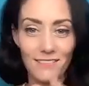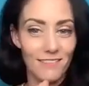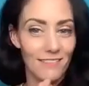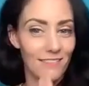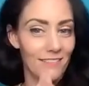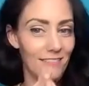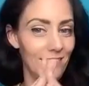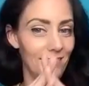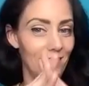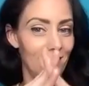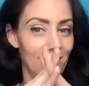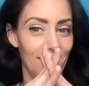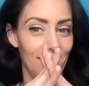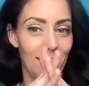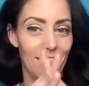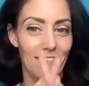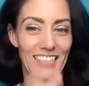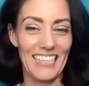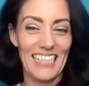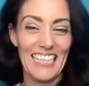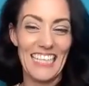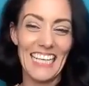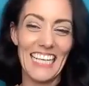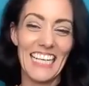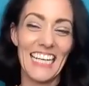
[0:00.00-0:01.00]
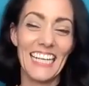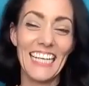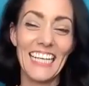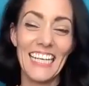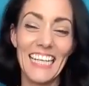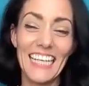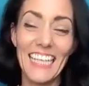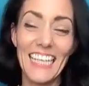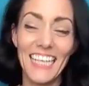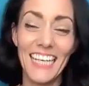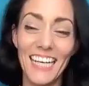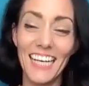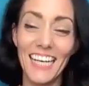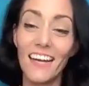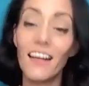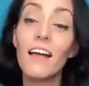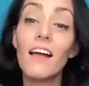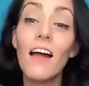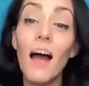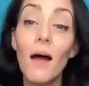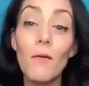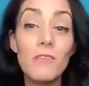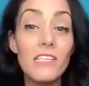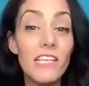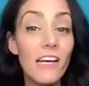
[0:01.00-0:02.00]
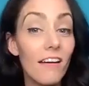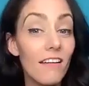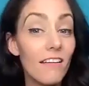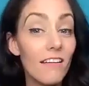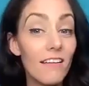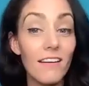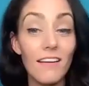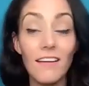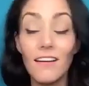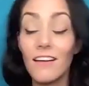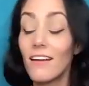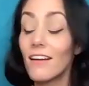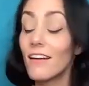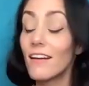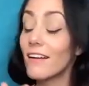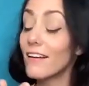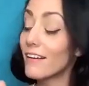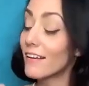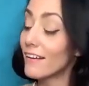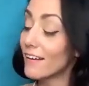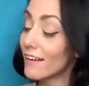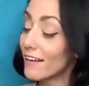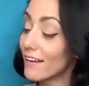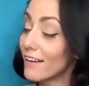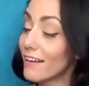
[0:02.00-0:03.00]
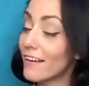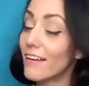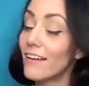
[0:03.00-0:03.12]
Yeah, you still need that's some fine. Scrumpy. Yeah,